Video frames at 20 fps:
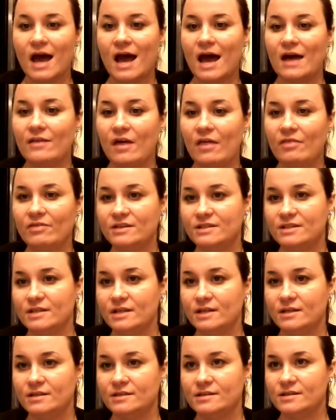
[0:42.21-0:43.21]
and then this
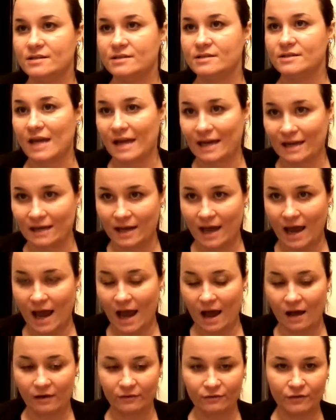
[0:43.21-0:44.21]
is the second
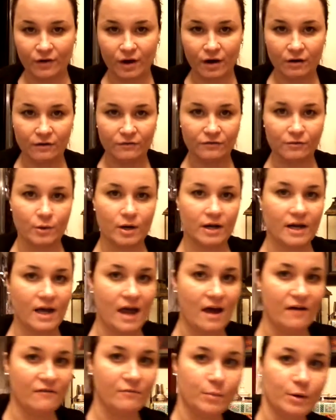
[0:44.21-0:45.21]
half of what I
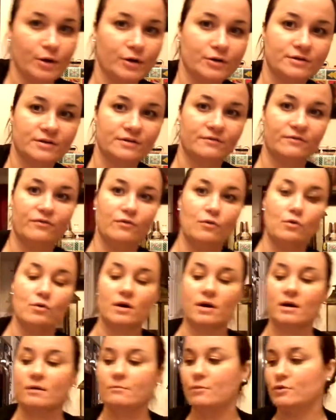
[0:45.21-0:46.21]
have burned
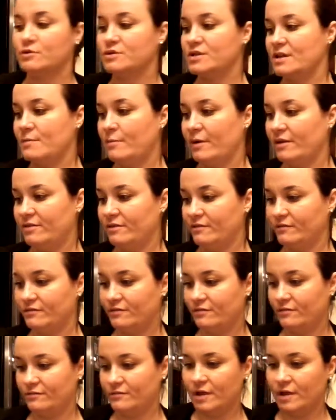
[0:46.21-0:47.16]
for most of the month of,